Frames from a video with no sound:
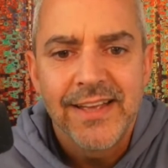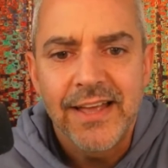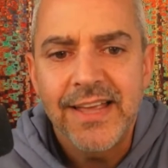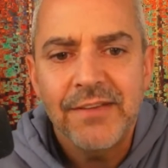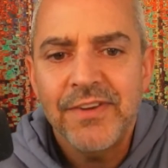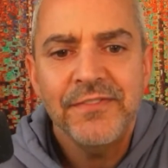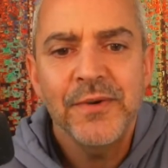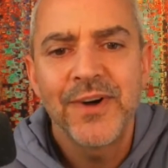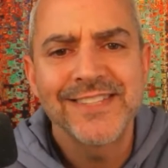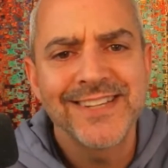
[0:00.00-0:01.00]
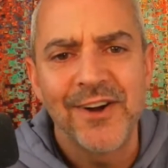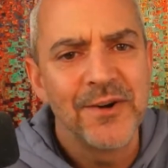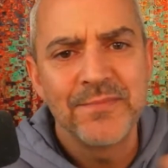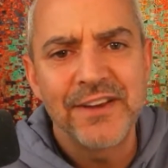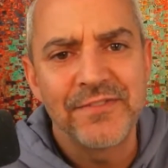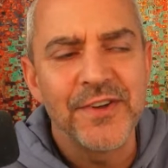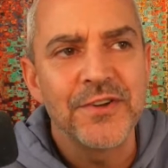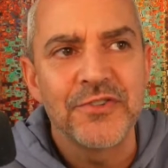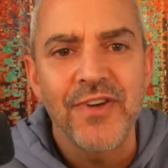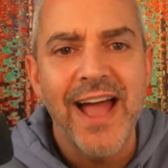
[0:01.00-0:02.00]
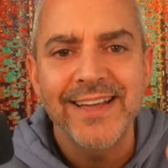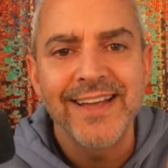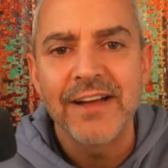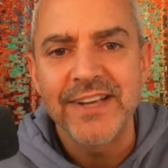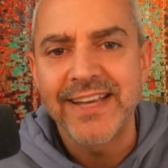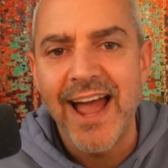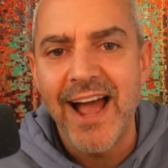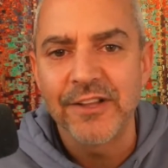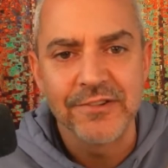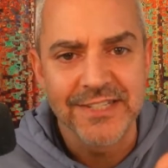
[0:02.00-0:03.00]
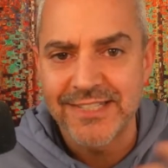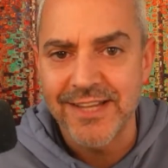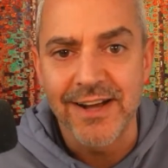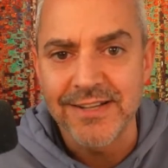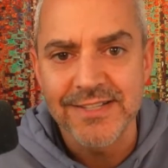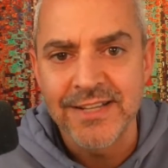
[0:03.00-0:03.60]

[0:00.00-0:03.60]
Even if it wasn't homemade food, tracking every calorie sucks.